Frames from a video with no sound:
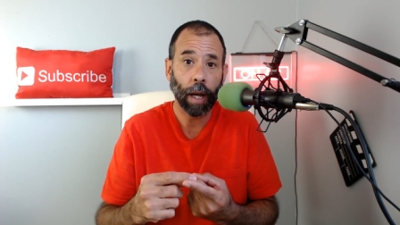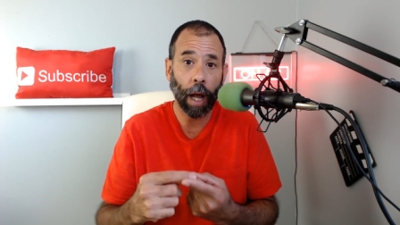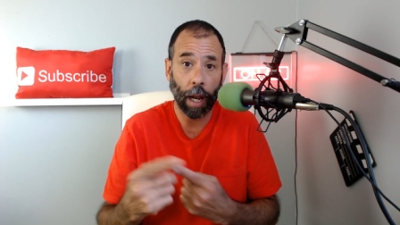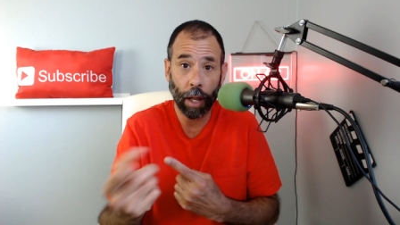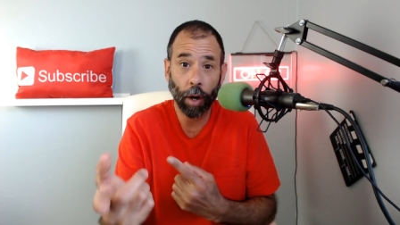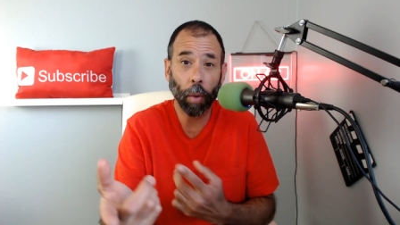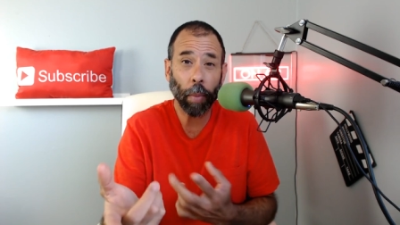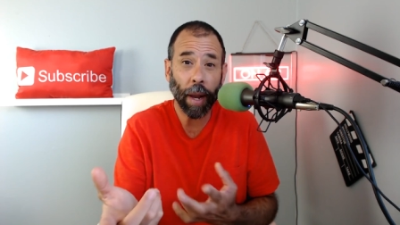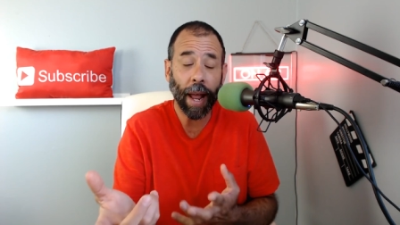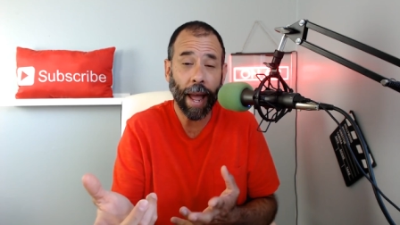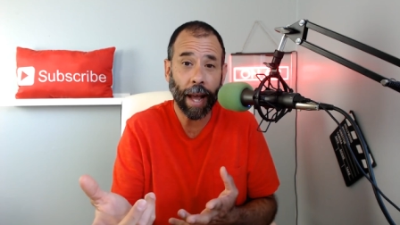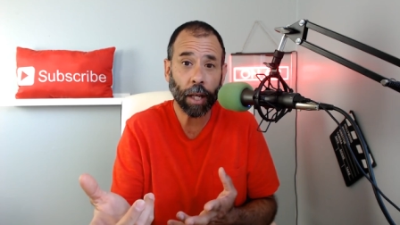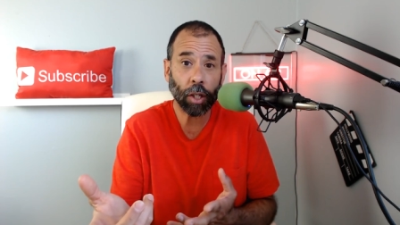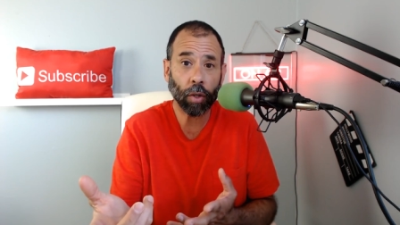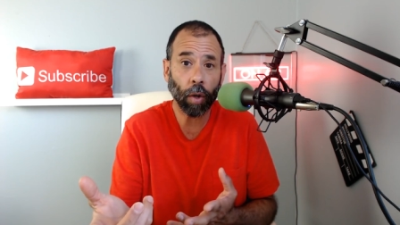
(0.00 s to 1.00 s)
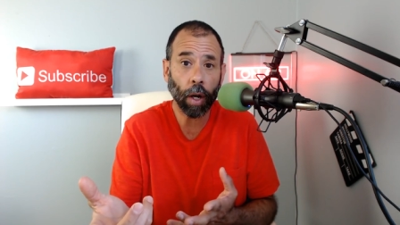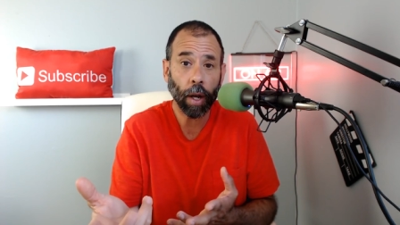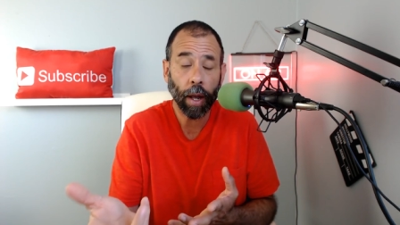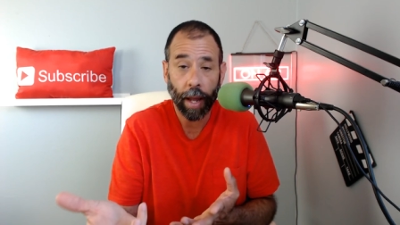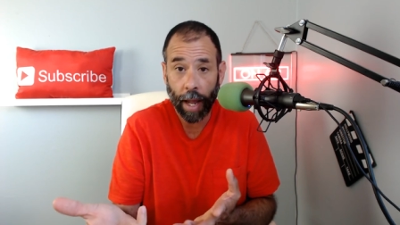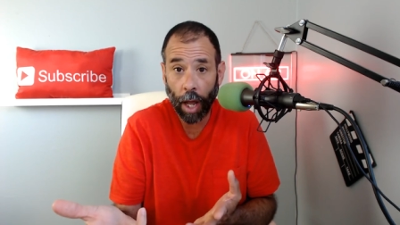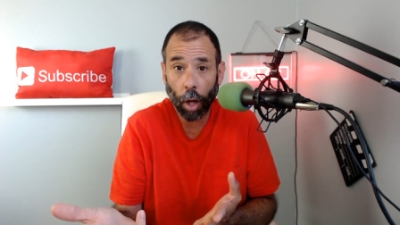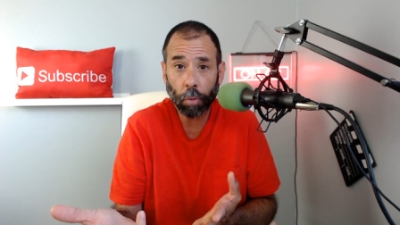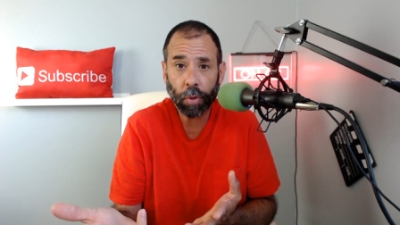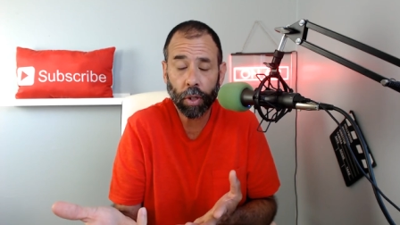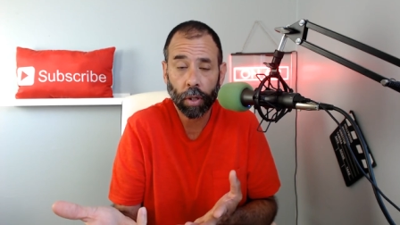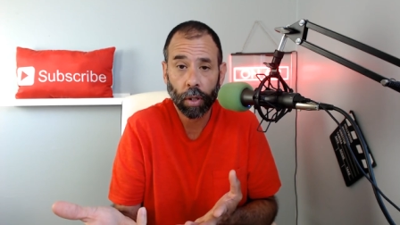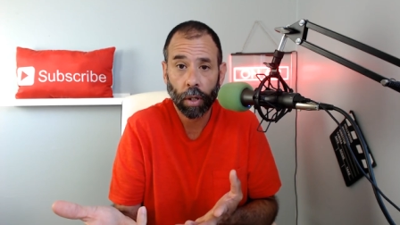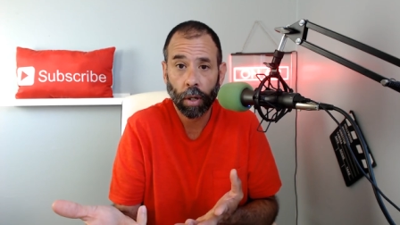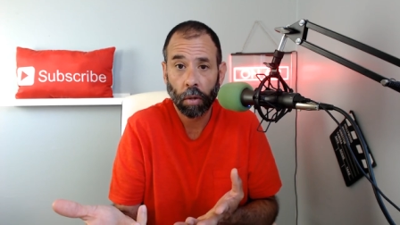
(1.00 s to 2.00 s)
A little bit extra
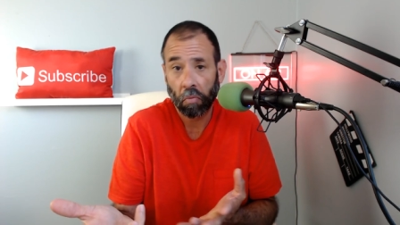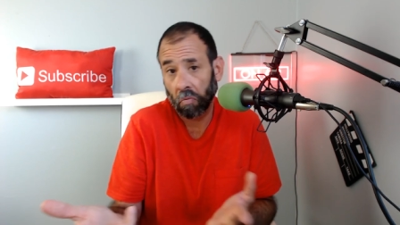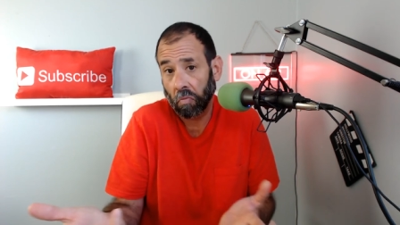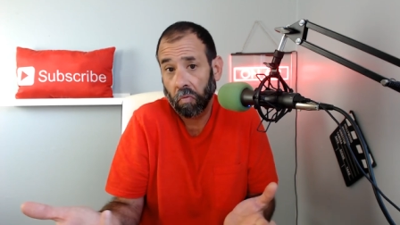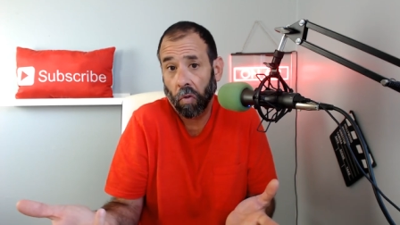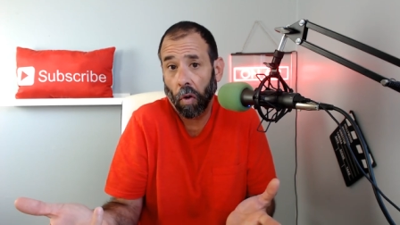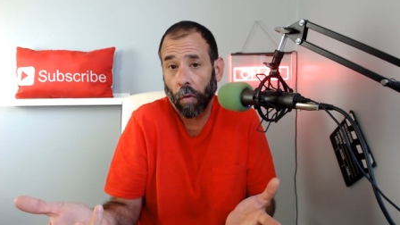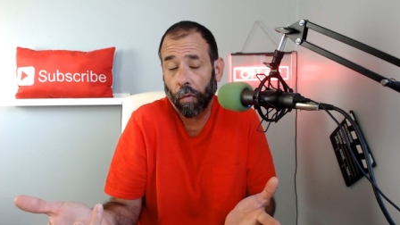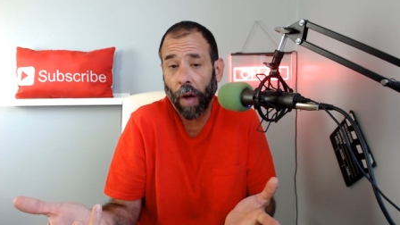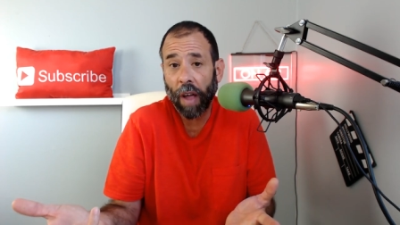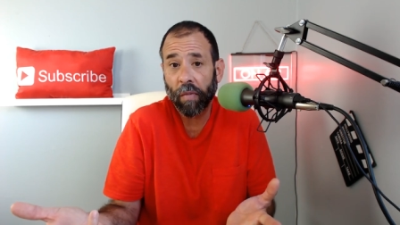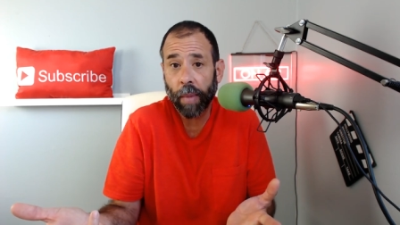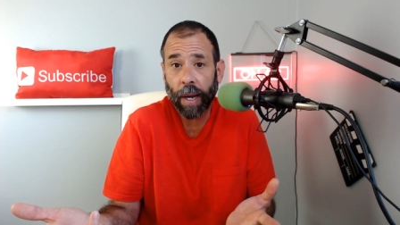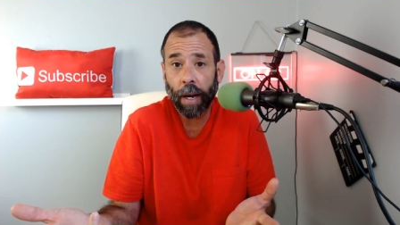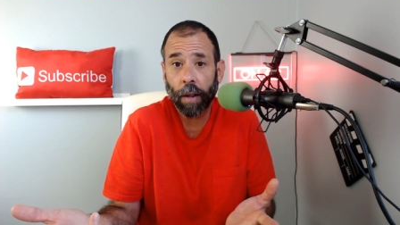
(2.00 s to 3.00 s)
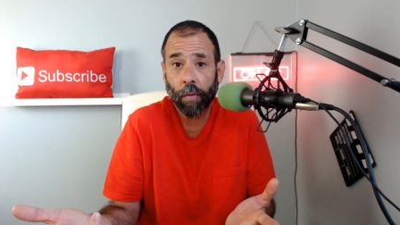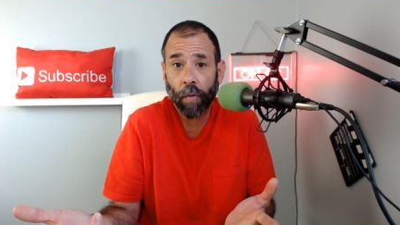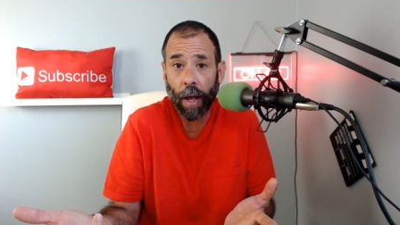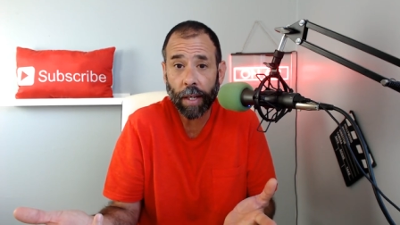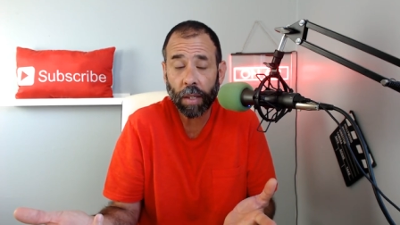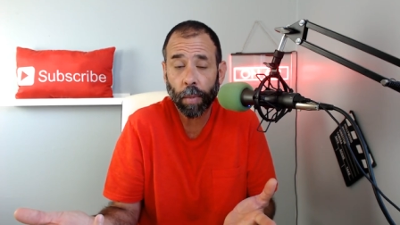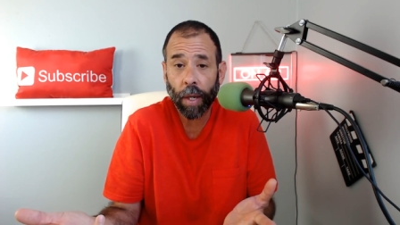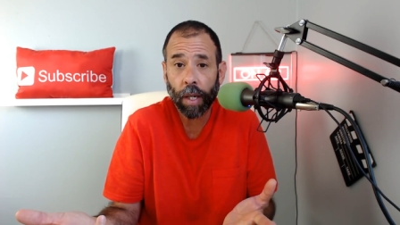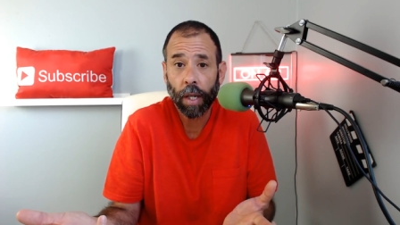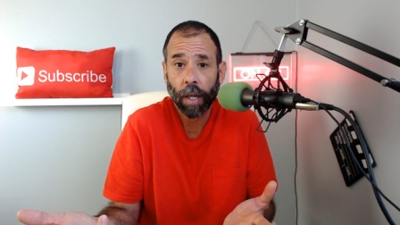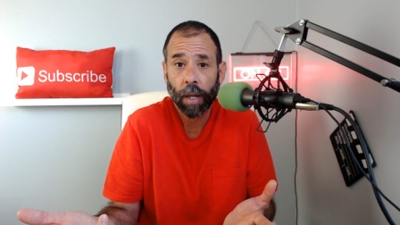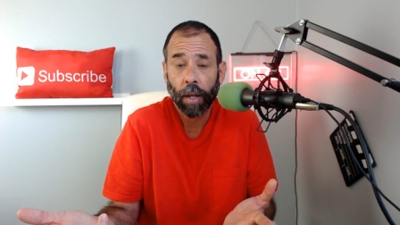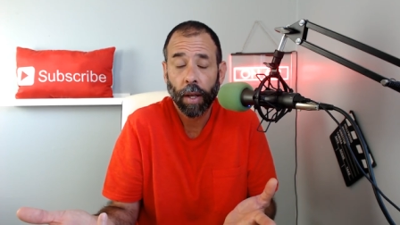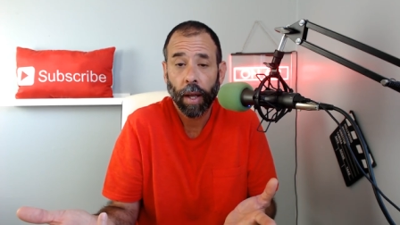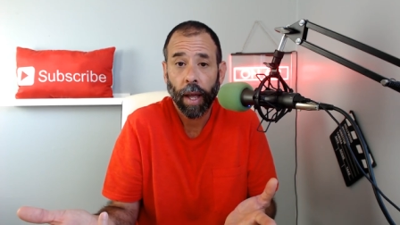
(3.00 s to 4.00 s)
helps for a five minute investment
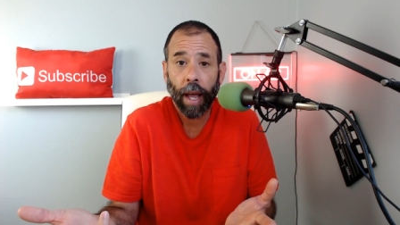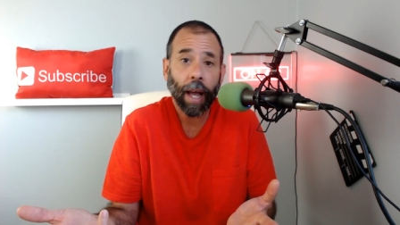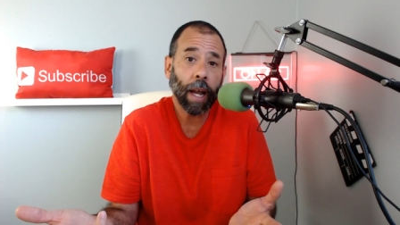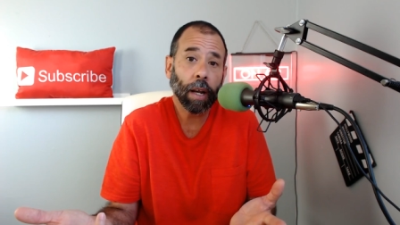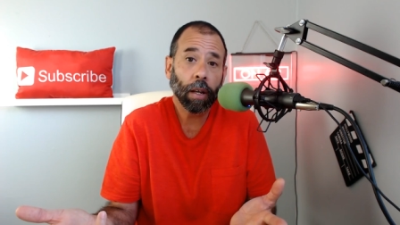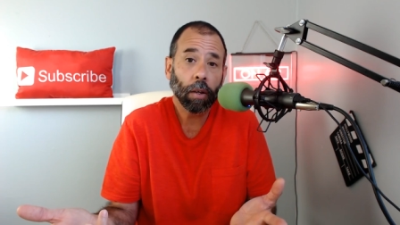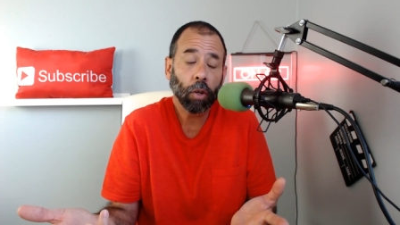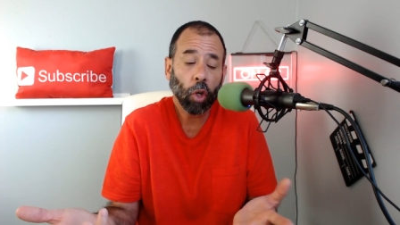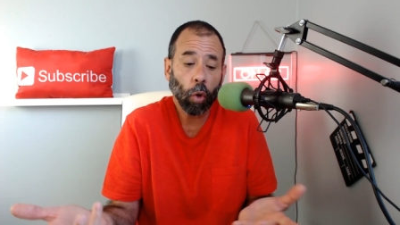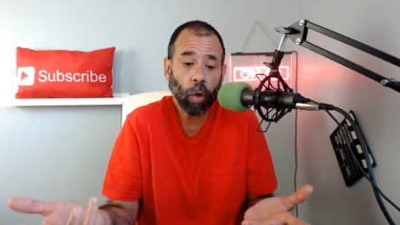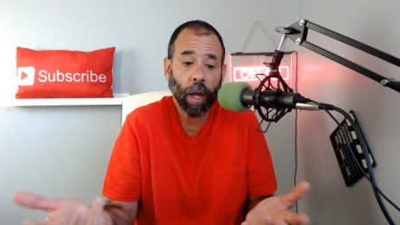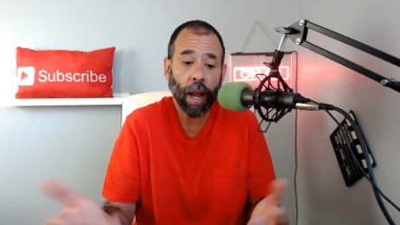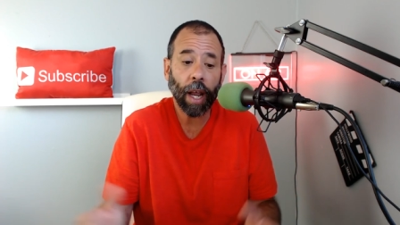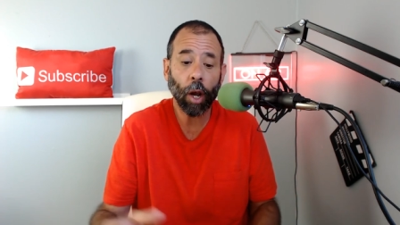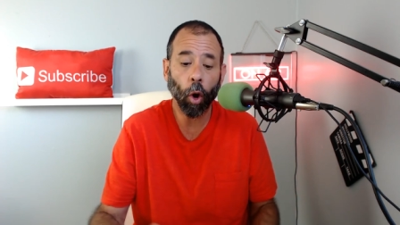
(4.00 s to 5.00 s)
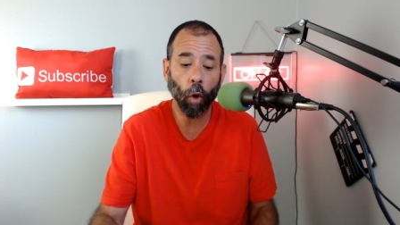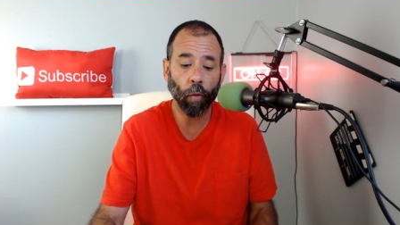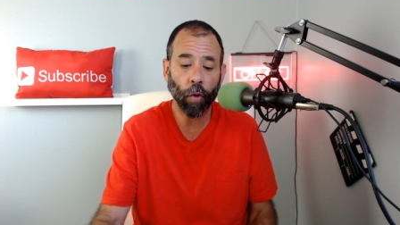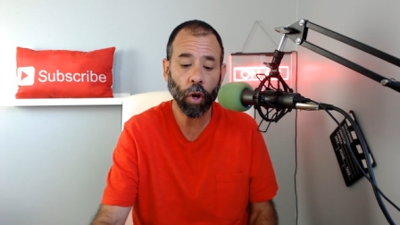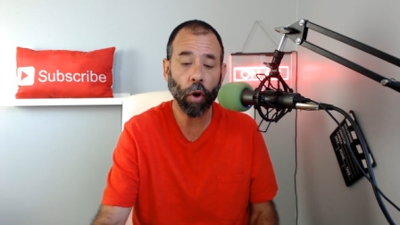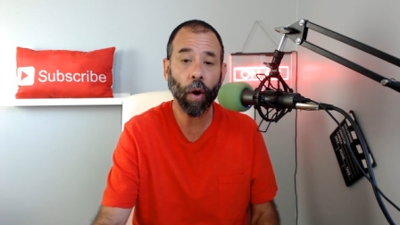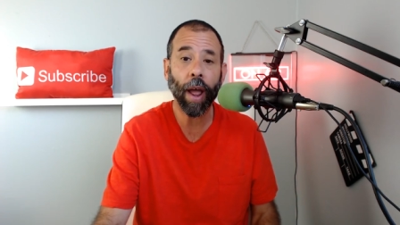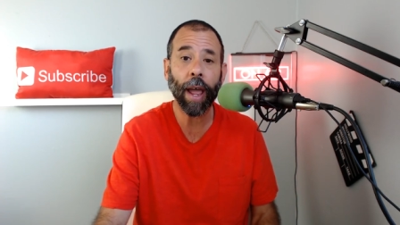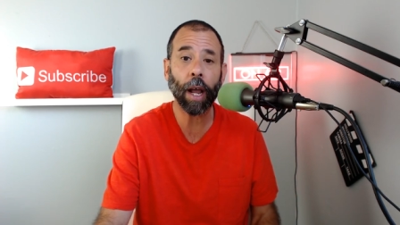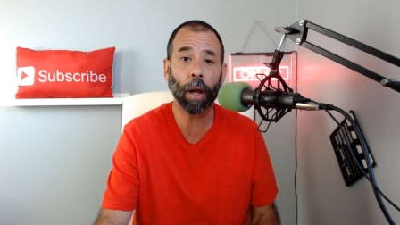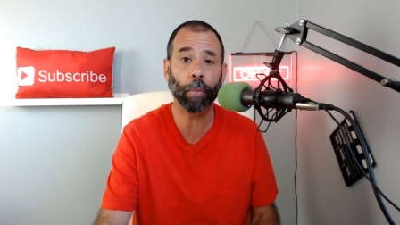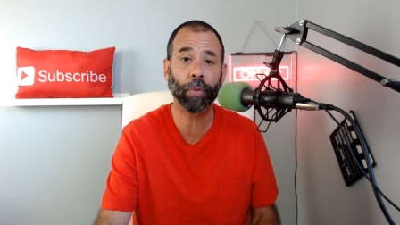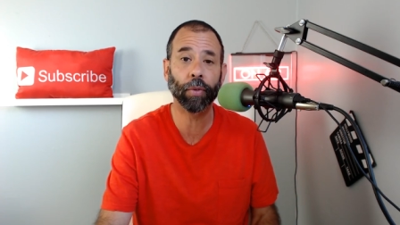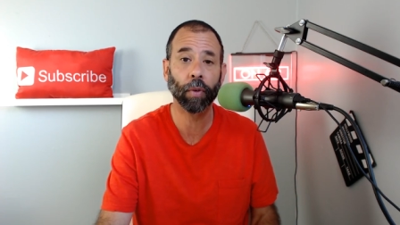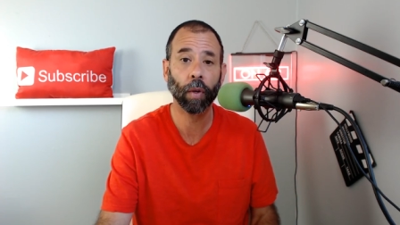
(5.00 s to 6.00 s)
and you getting over your
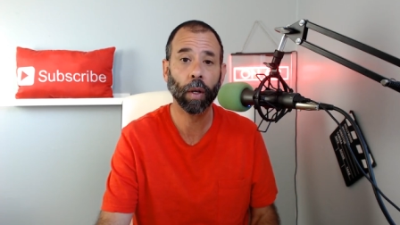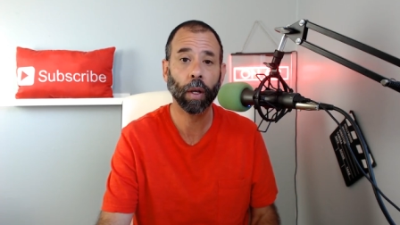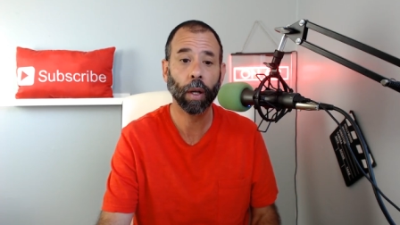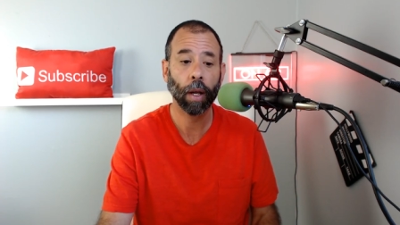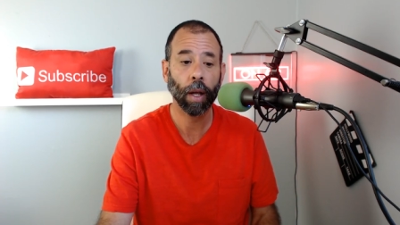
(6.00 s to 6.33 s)
hangups.